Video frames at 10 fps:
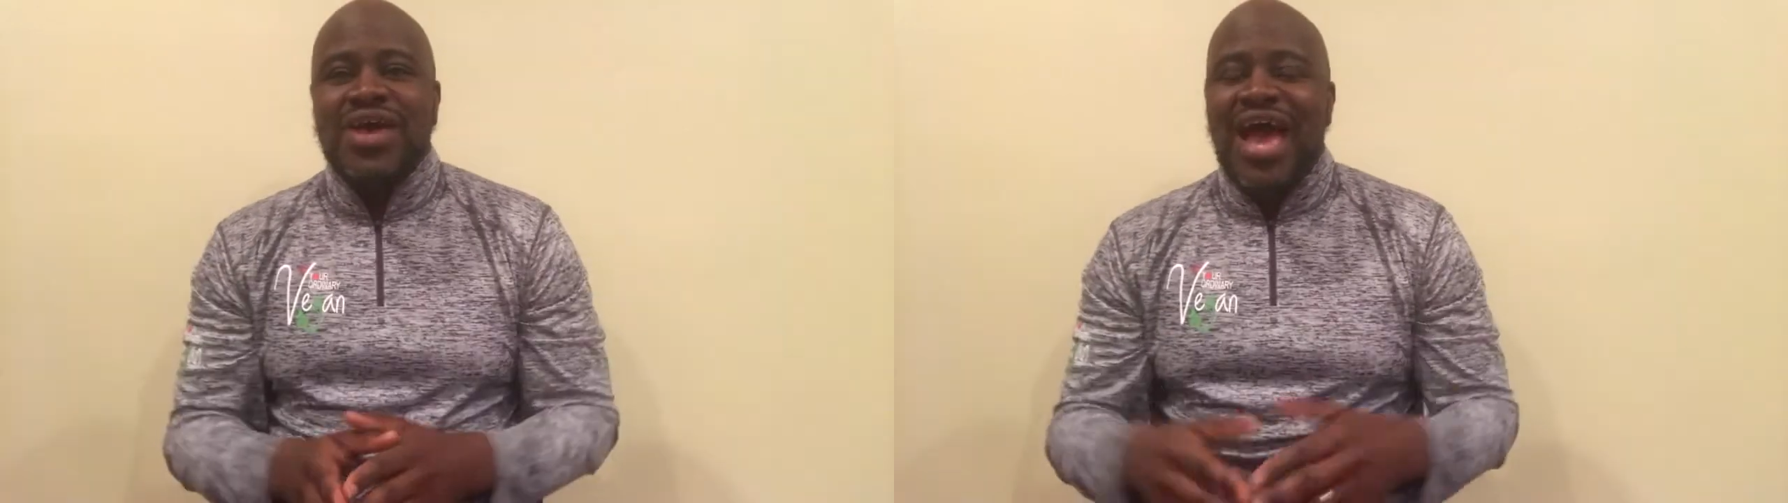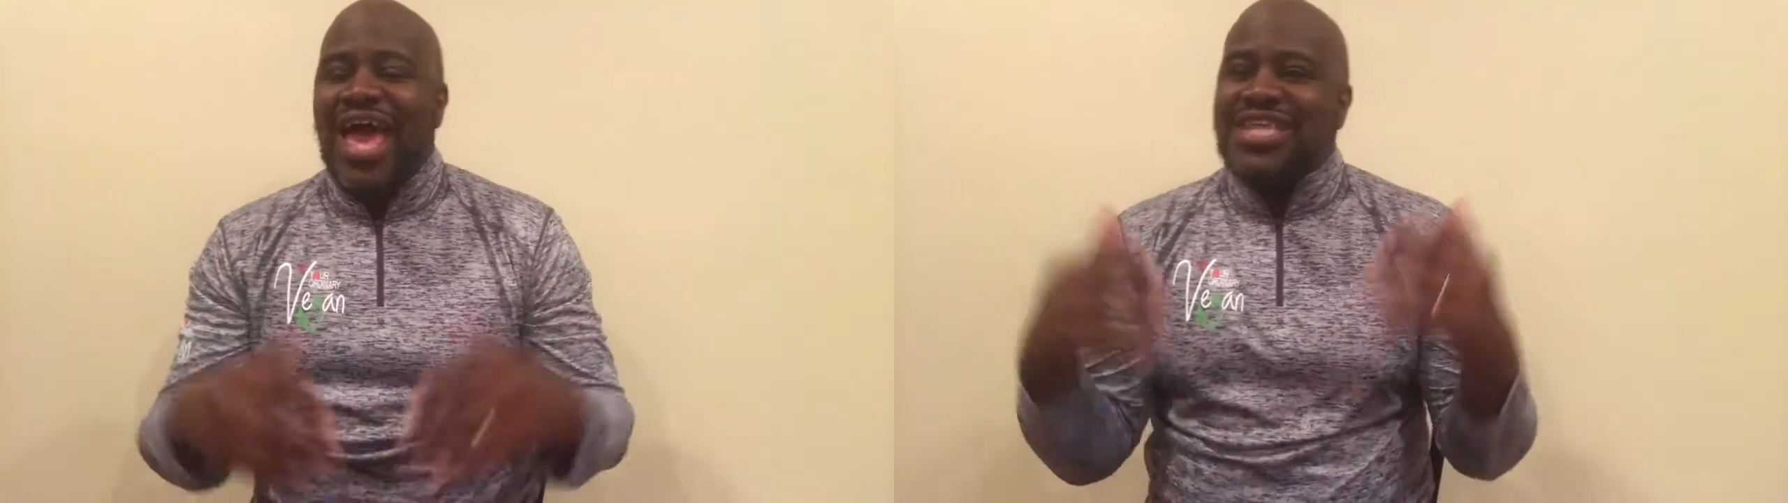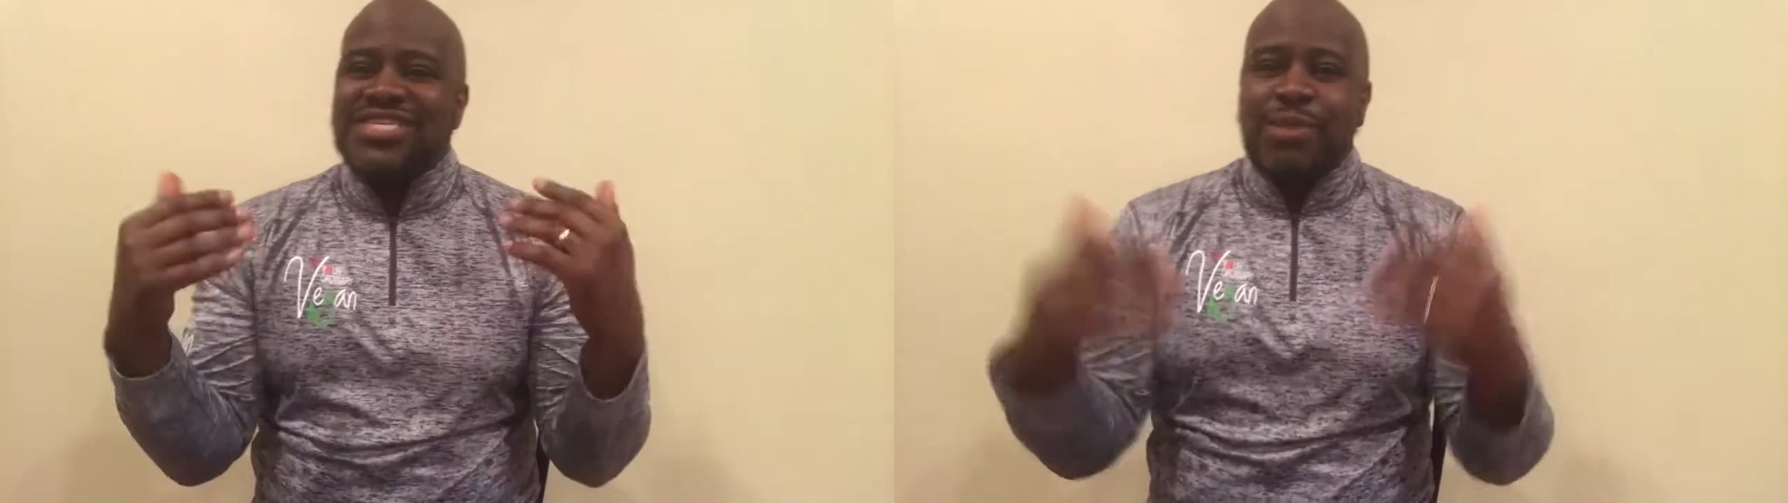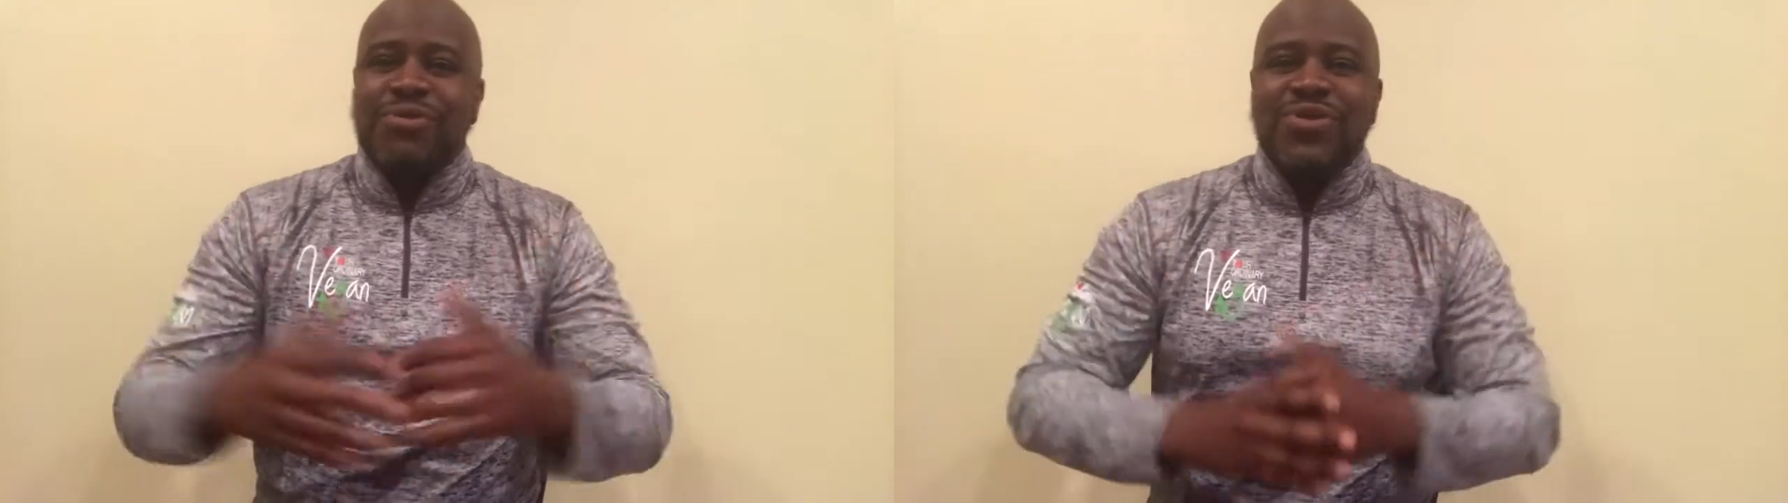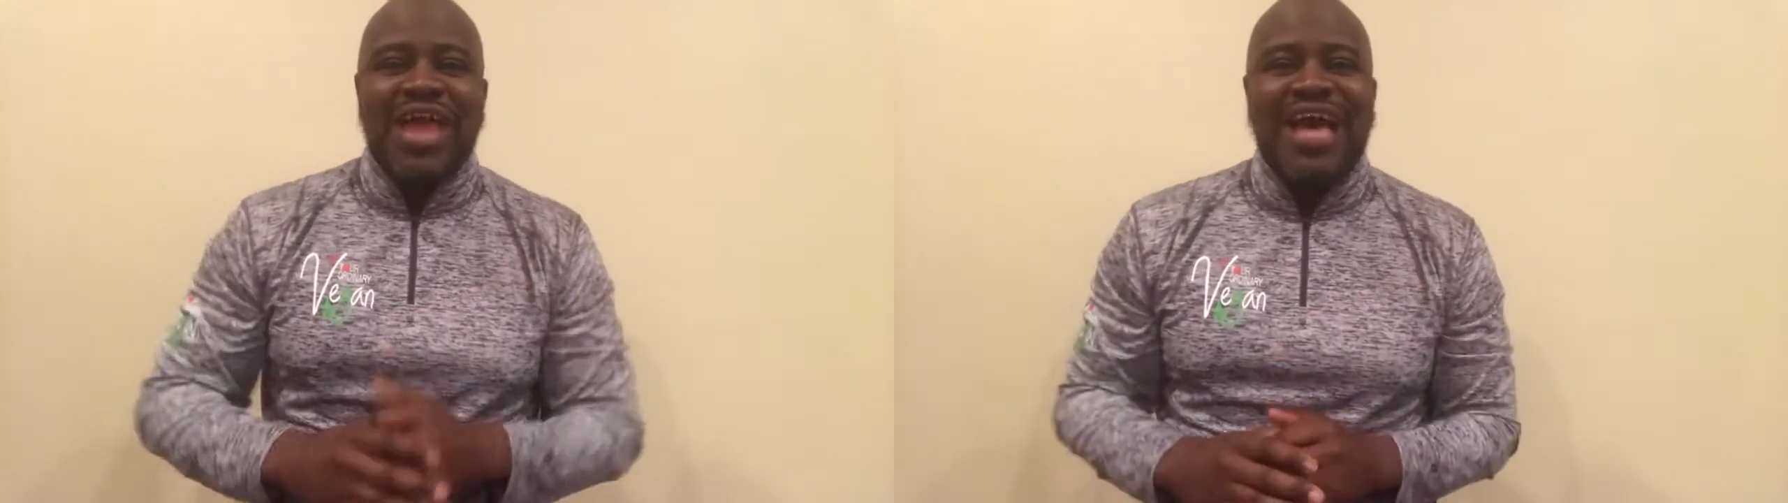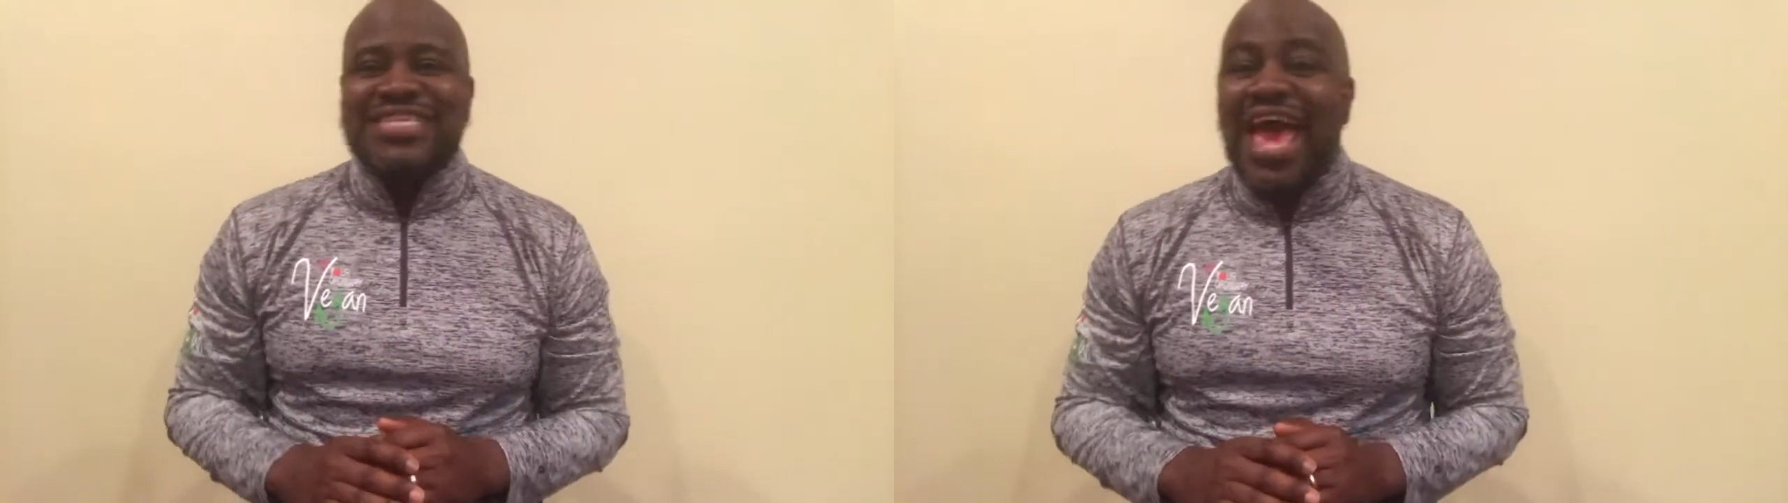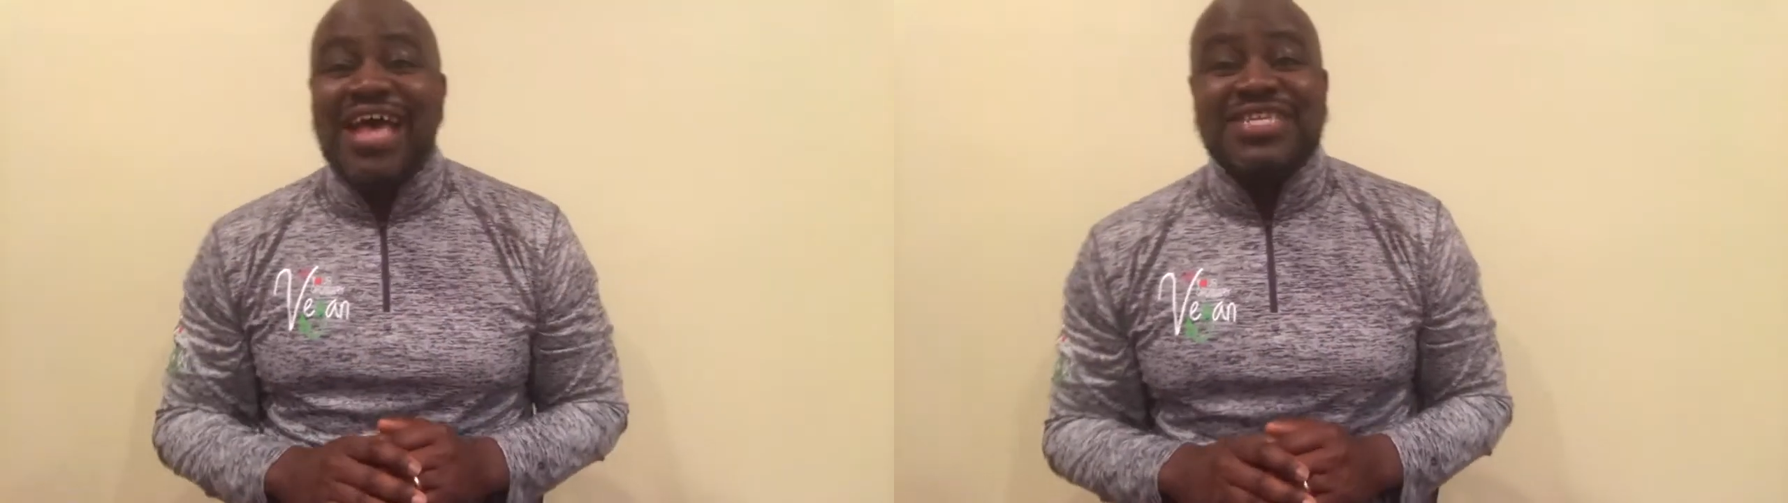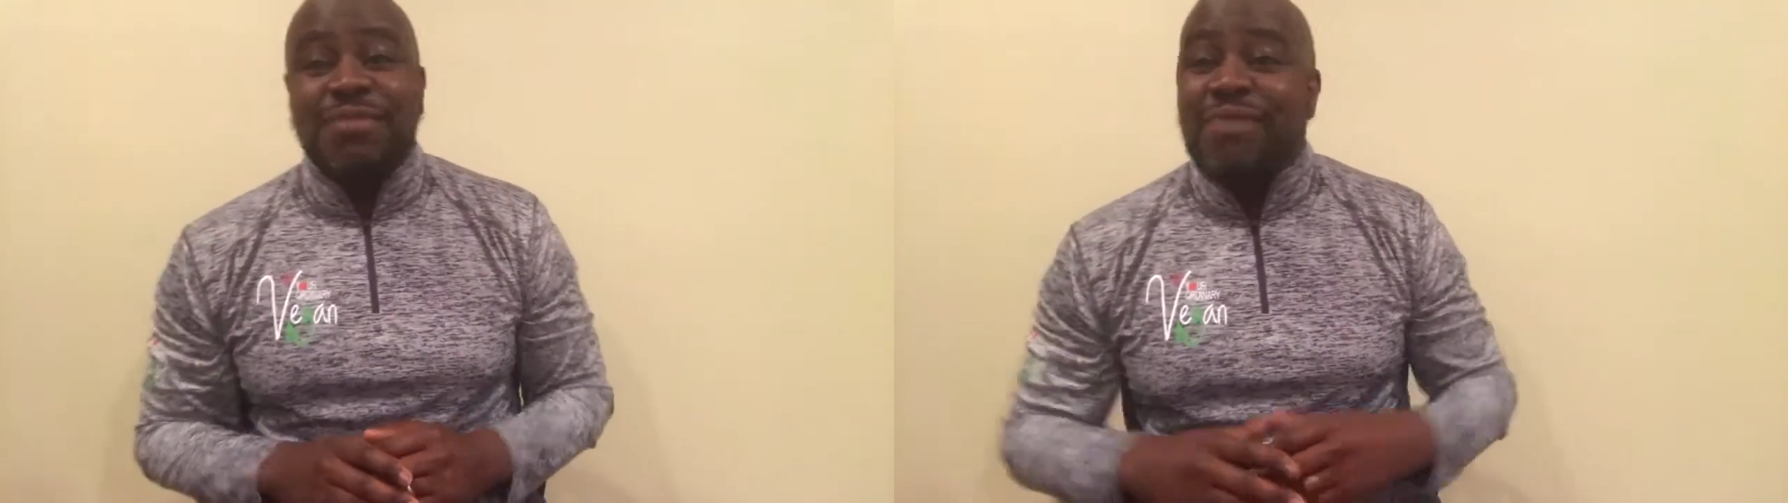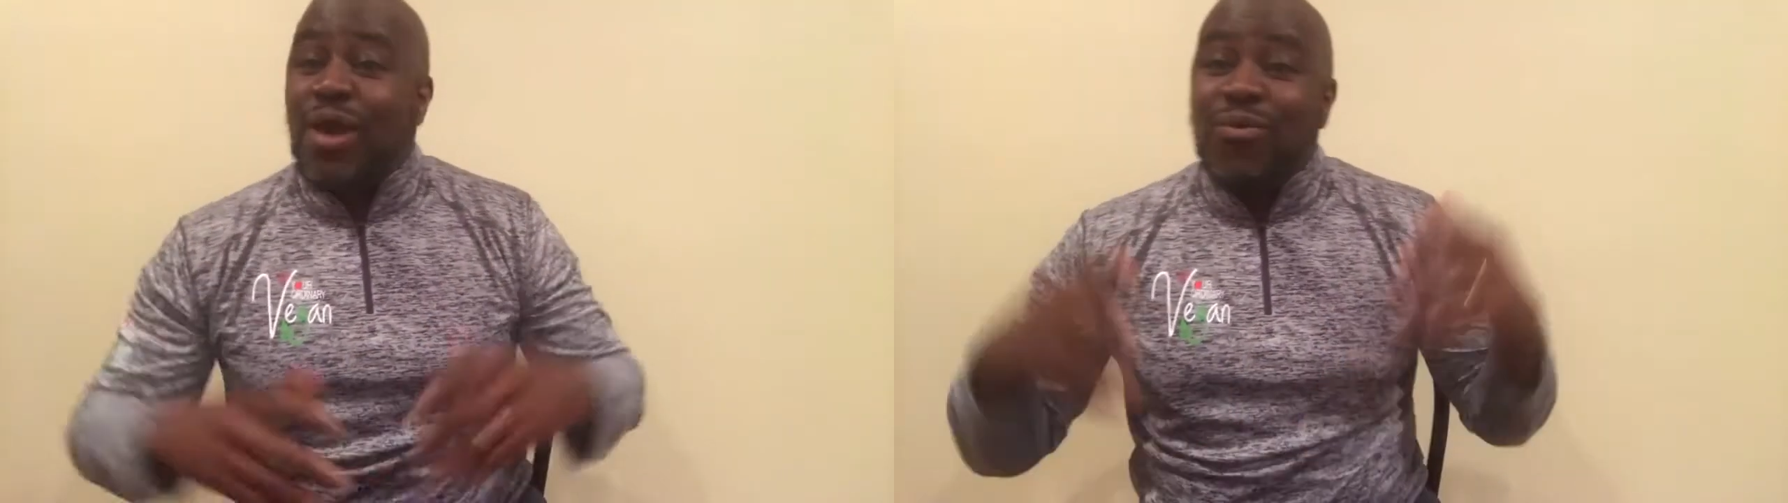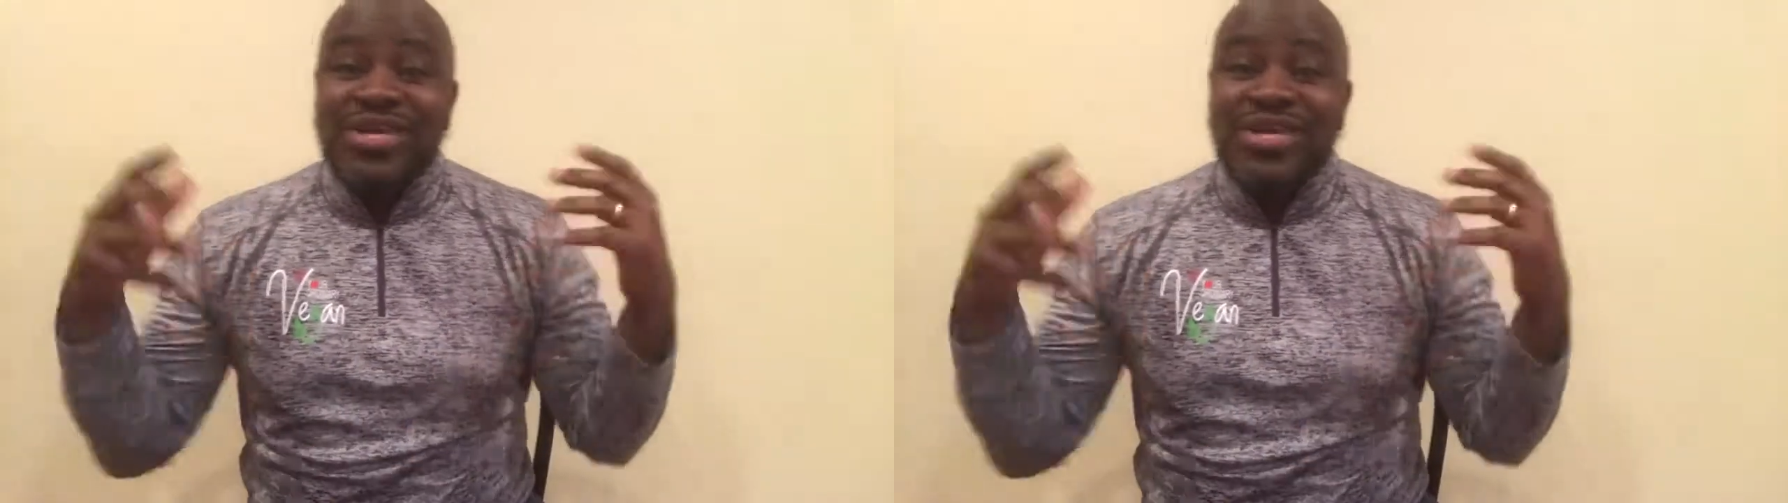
Had some of you guys asking, man,